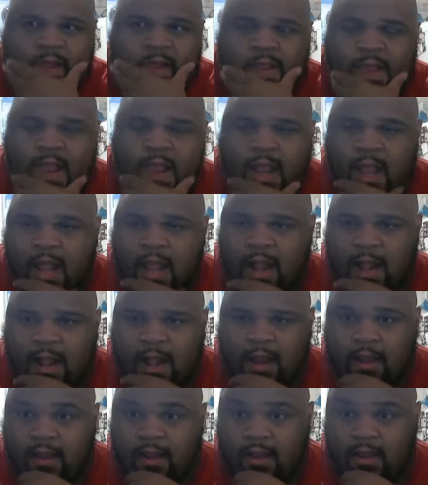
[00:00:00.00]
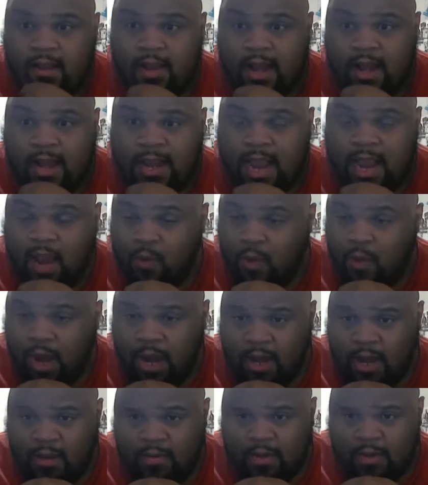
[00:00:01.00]
And I can't
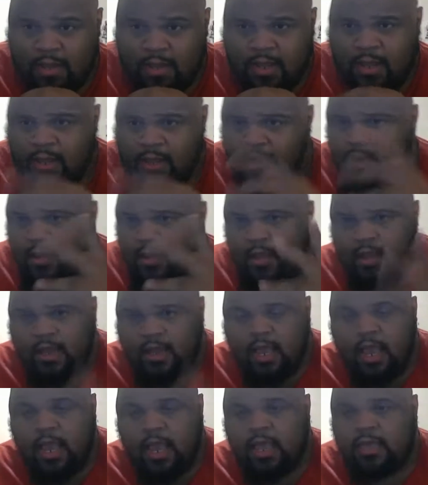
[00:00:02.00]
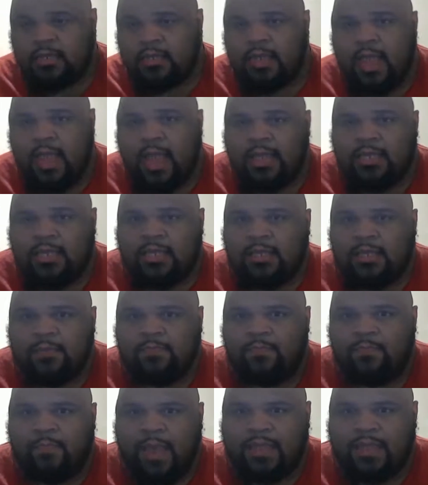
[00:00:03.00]
wait because it's
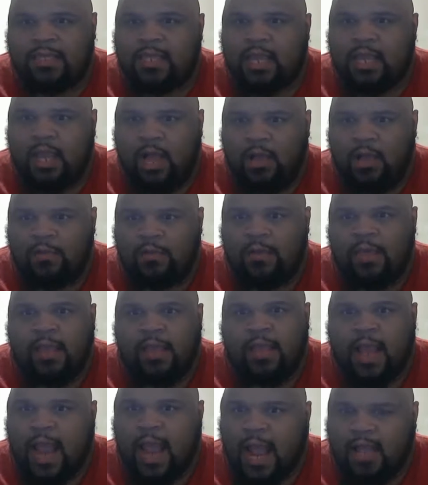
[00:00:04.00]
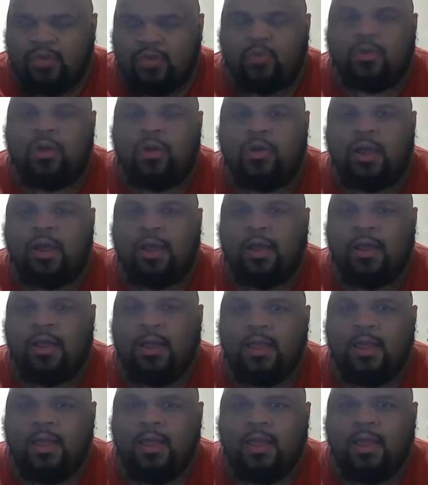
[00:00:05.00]
basically canceled. You know what?
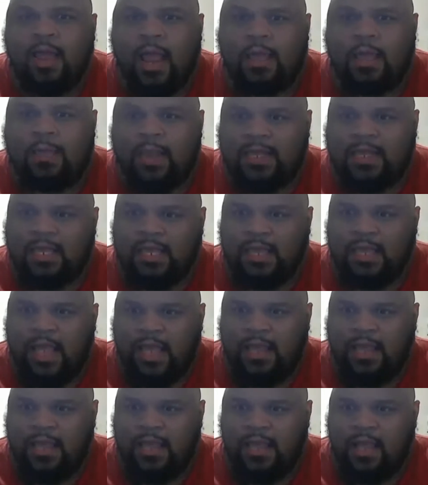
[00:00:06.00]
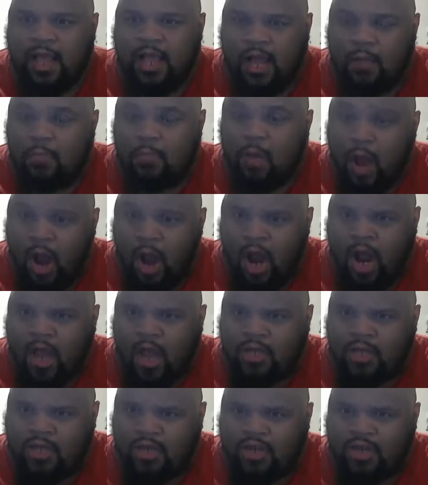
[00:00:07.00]
It's basically like on
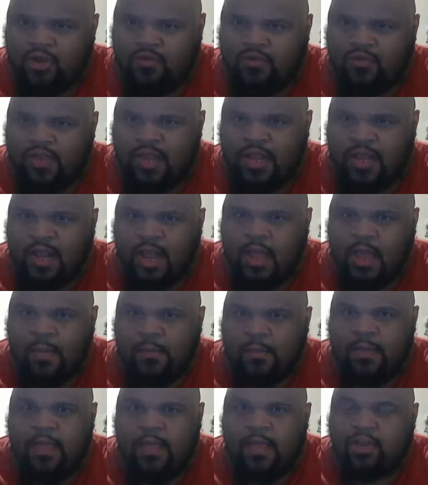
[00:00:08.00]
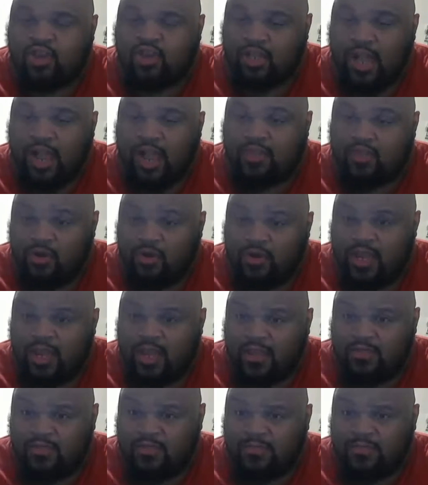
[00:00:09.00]
pause until thinking July
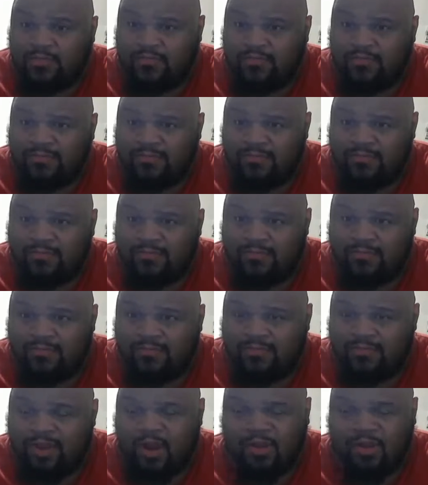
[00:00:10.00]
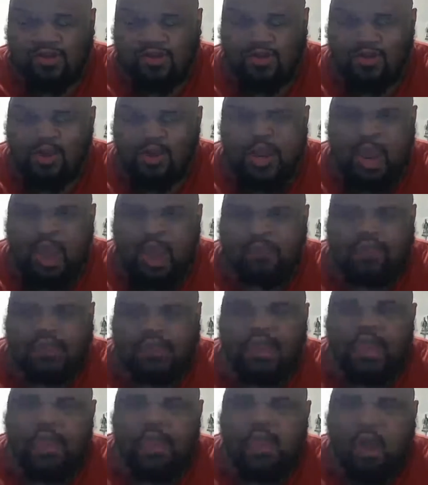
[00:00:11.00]
13th. So we have like
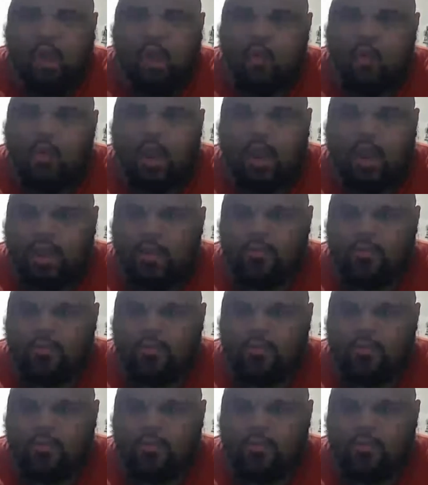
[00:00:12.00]
a week